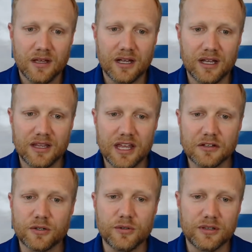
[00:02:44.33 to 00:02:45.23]
The
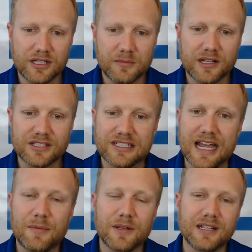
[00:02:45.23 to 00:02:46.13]
other cool thing about
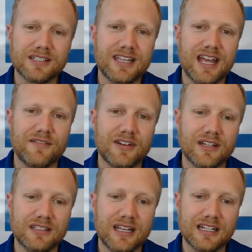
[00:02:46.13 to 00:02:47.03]
Sapling is they have a